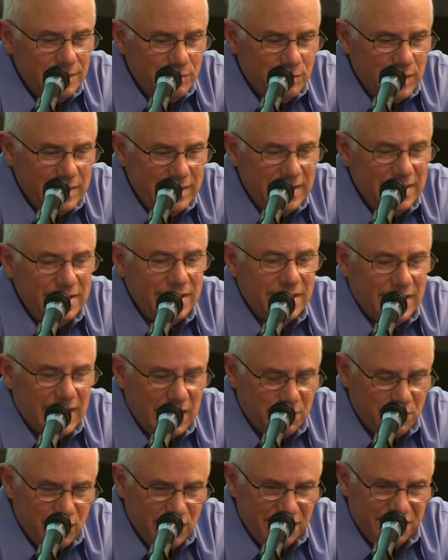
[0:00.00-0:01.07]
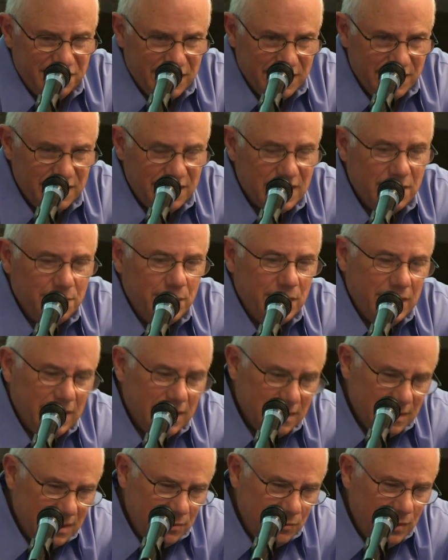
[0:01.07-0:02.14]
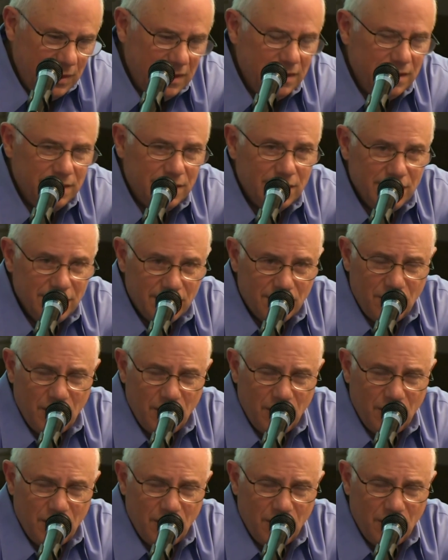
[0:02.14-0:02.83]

But then the cameras started coming, and then we had